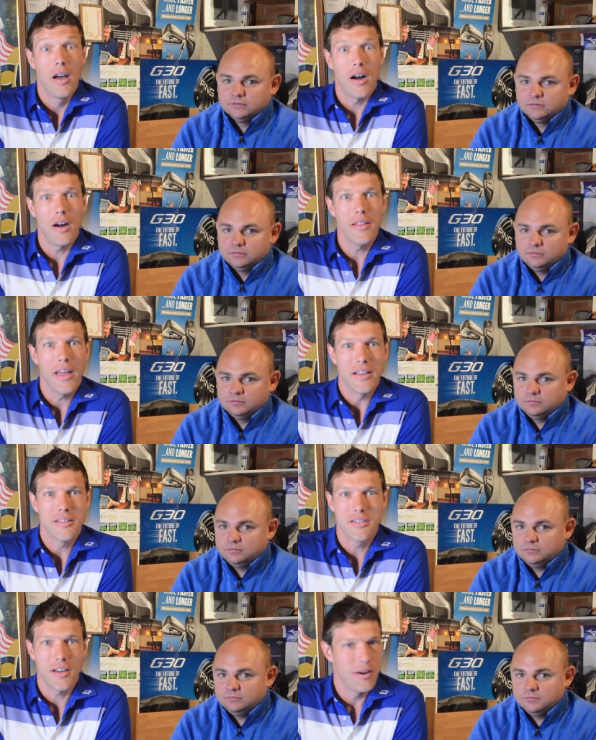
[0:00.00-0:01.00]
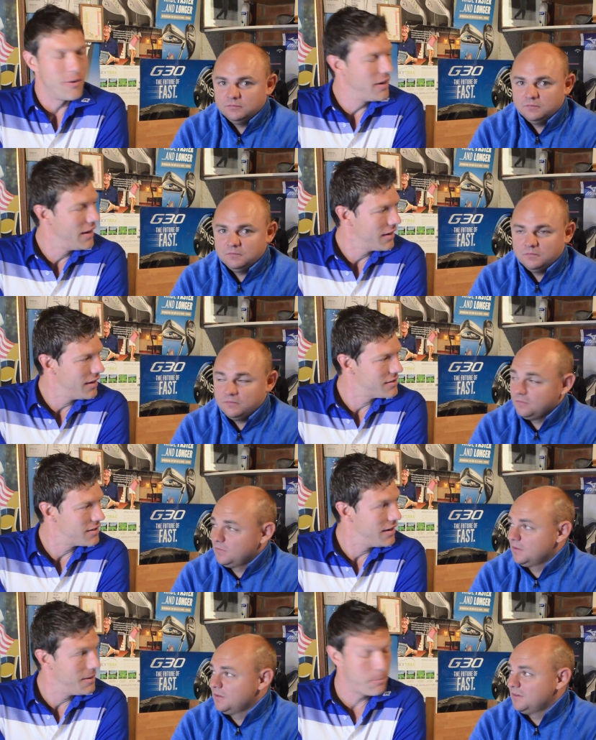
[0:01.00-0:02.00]
Speaker 1: Hi there, so it
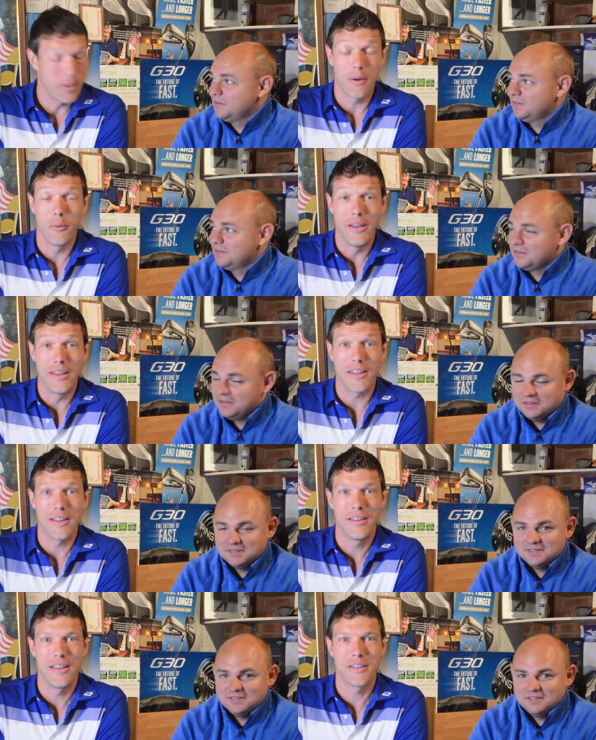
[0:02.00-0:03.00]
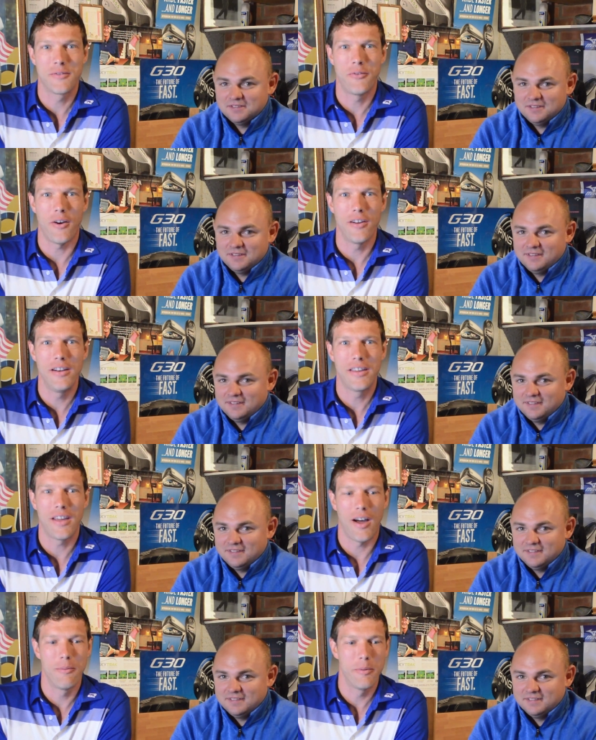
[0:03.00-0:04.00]
is Olympic week. It's finally
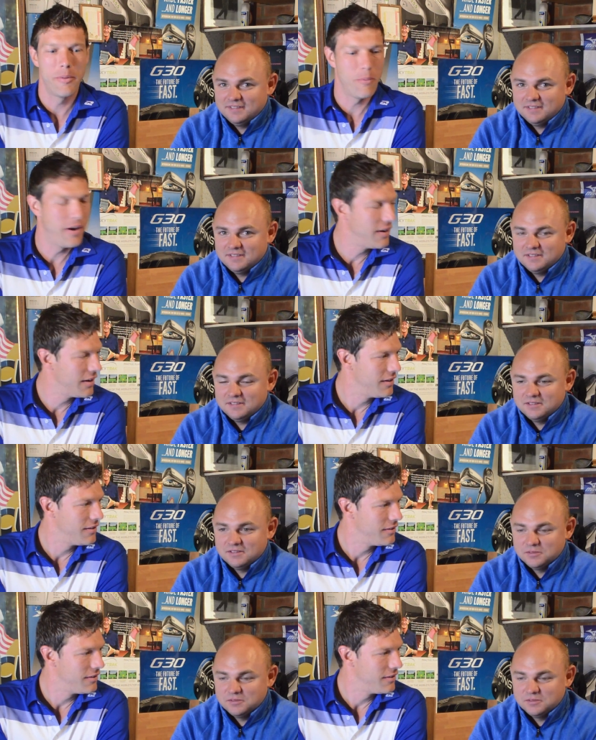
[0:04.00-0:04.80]
come. We've been waiting